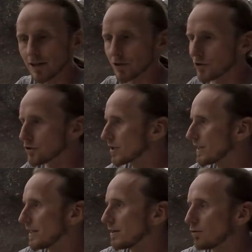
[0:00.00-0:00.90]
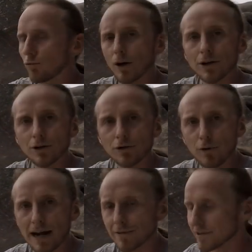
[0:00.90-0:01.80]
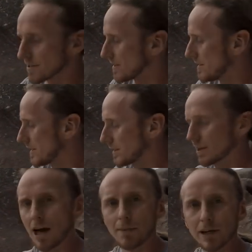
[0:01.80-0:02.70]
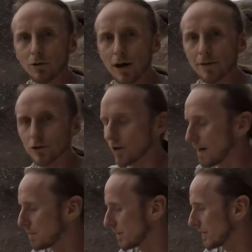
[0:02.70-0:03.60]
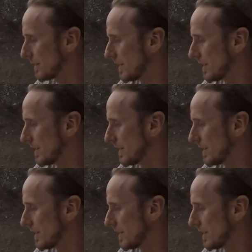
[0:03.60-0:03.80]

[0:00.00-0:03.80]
So usually one or two waves coming around the tripod